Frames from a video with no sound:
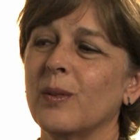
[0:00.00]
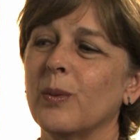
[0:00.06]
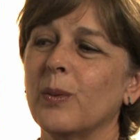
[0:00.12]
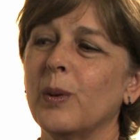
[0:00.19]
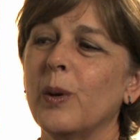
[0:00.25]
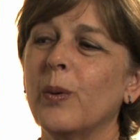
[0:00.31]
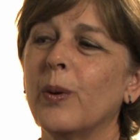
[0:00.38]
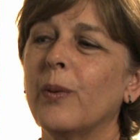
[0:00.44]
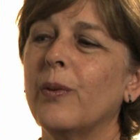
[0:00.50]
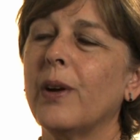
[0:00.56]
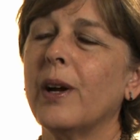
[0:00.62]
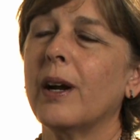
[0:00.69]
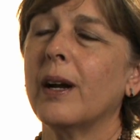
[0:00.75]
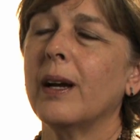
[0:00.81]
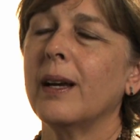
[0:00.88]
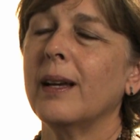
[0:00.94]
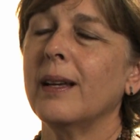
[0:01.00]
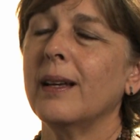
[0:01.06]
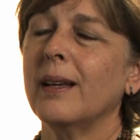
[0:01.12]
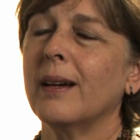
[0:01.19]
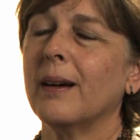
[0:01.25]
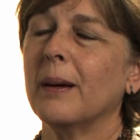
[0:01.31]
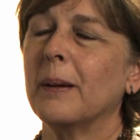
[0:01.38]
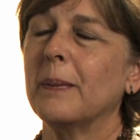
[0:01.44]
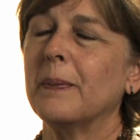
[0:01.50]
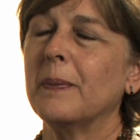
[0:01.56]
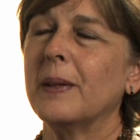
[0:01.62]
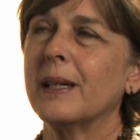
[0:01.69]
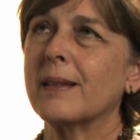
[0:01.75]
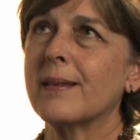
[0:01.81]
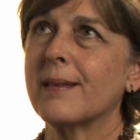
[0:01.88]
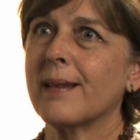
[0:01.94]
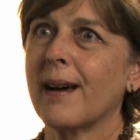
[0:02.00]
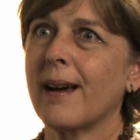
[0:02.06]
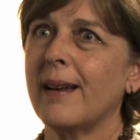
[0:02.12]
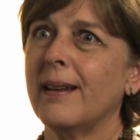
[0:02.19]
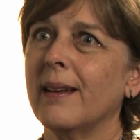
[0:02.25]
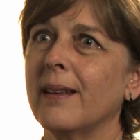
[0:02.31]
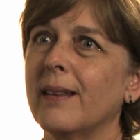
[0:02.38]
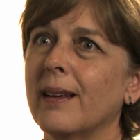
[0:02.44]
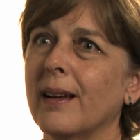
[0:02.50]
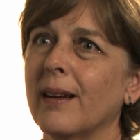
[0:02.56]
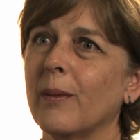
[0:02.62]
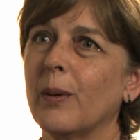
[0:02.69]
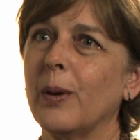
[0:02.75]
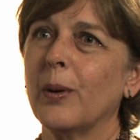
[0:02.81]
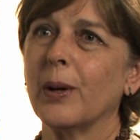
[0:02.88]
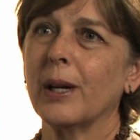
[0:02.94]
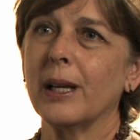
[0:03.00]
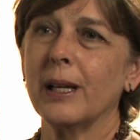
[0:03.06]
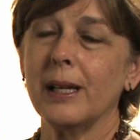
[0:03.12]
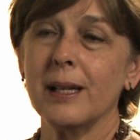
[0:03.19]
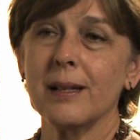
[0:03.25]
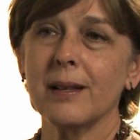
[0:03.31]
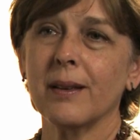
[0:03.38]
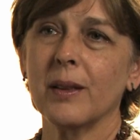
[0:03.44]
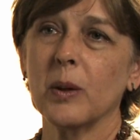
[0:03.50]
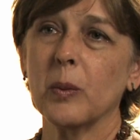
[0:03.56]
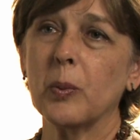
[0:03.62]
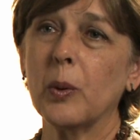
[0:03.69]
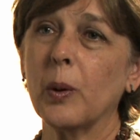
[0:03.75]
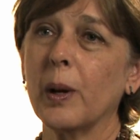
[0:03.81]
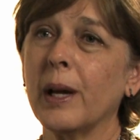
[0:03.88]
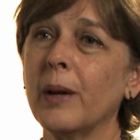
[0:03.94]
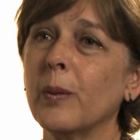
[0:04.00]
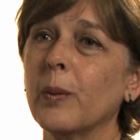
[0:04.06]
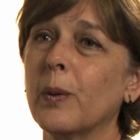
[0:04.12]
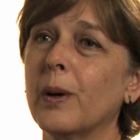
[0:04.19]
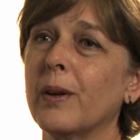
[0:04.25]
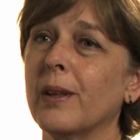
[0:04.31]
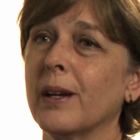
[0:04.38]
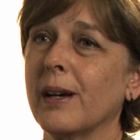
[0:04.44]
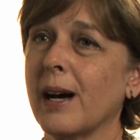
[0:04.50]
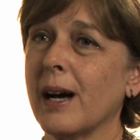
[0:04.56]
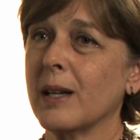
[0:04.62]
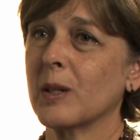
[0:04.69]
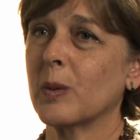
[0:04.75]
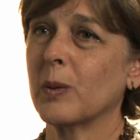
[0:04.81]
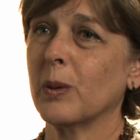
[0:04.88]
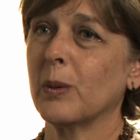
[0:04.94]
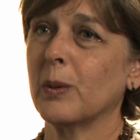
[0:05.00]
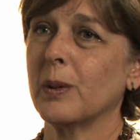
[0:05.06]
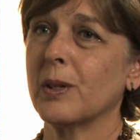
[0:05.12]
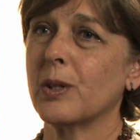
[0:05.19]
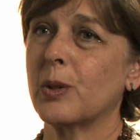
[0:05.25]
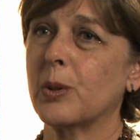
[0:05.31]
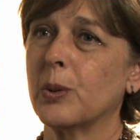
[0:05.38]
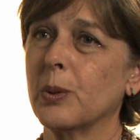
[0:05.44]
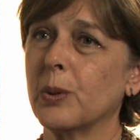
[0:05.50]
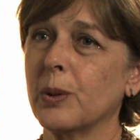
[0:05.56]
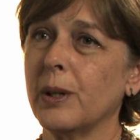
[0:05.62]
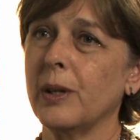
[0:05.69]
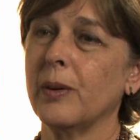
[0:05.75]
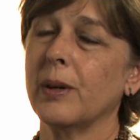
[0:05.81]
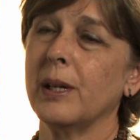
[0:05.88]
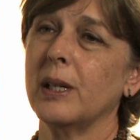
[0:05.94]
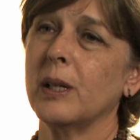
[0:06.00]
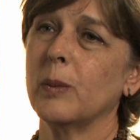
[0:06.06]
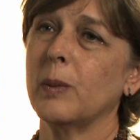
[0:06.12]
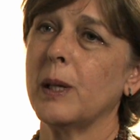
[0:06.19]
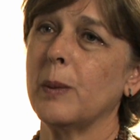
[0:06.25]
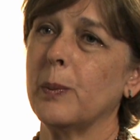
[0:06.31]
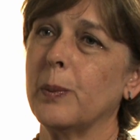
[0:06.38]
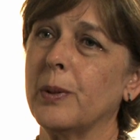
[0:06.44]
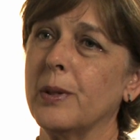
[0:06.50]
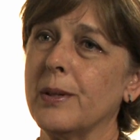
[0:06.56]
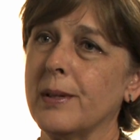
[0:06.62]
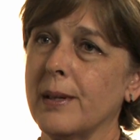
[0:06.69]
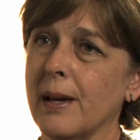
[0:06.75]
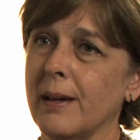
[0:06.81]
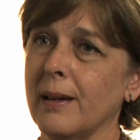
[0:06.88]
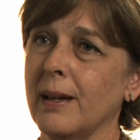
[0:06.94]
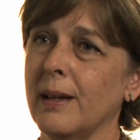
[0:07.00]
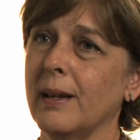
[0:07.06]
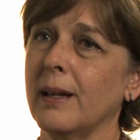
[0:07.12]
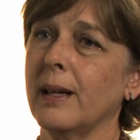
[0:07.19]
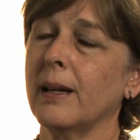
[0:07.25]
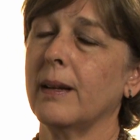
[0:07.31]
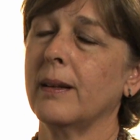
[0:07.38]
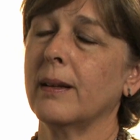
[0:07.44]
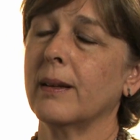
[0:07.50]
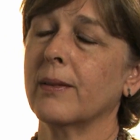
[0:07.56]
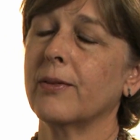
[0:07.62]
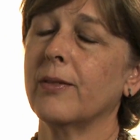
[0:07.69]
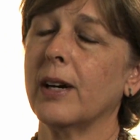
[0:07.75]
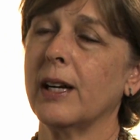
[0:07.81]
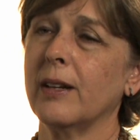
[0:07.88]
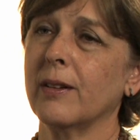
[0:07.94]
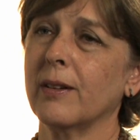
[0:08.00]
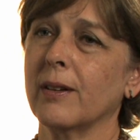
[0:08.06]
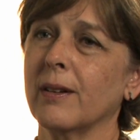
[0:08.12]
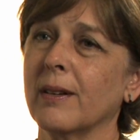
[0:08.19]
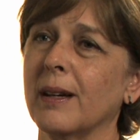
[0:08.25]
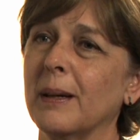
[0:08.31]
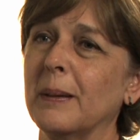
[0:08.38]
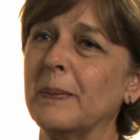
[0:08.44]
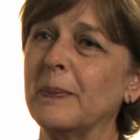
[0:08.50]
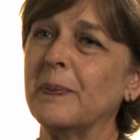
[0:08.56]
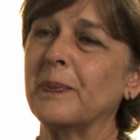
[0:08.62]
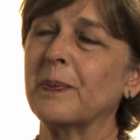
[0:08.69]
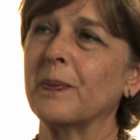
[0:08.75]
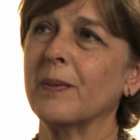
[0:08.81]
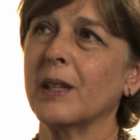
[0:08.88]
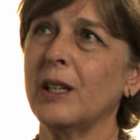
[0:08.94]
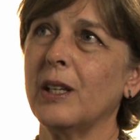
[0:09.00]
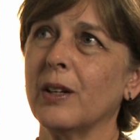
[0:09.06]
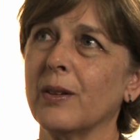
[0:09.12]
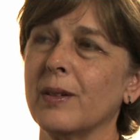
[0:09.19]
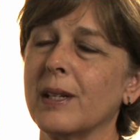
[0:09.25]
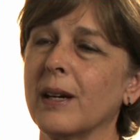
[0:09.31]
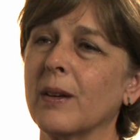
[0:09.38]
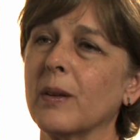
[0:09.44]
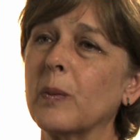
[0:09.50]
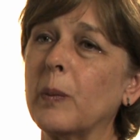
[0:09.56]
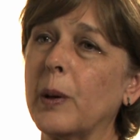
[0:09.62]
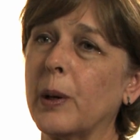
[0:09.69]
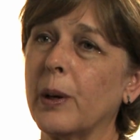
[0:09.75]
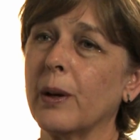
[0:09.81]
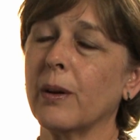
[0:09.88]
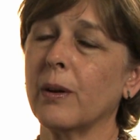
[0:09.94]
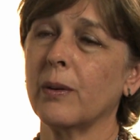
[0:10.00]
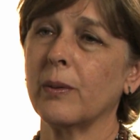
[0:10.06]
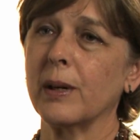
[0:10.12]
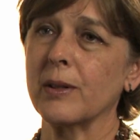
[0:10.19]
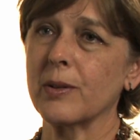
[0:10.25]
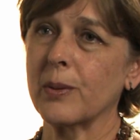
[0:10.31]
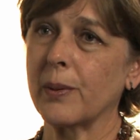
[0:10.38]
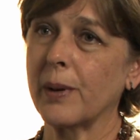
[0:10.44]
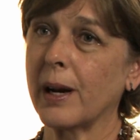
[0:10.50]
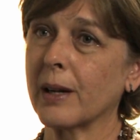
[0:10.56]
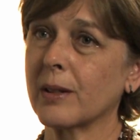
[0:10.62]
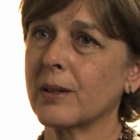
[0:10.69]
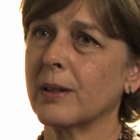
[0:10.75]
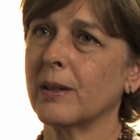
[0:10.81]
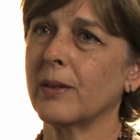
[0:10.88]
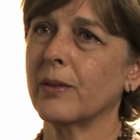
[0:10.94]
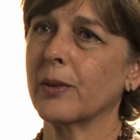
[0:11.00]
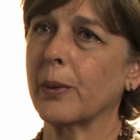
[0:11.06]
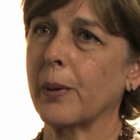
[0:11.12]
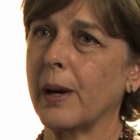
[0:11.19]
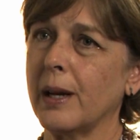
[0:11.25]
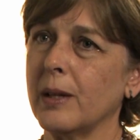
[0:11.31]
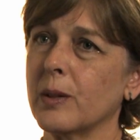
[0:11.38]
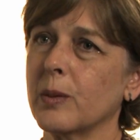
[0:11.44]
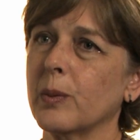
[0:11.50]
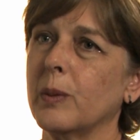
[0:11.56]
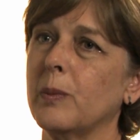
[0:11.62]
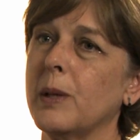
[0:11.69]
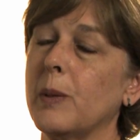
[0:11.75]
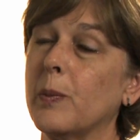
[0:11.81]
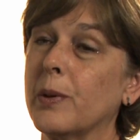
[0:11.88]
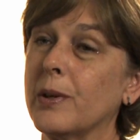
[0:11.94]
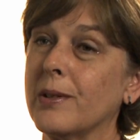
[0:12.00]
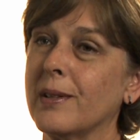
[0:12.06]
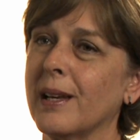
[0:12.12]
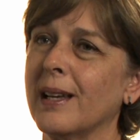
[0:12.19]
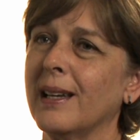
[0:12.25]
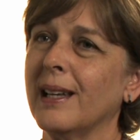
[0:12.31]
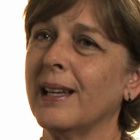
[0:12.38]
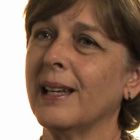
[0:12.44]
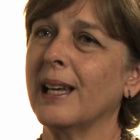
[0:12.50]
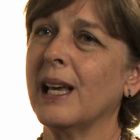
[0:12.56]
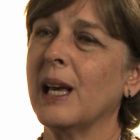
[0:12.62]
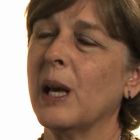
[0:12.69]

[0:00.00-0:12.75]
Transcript: We were very excited that we were getting to the point where the gospel was truly going to be presented and the final you know, death, burial, and resurrection of Christ would be presented.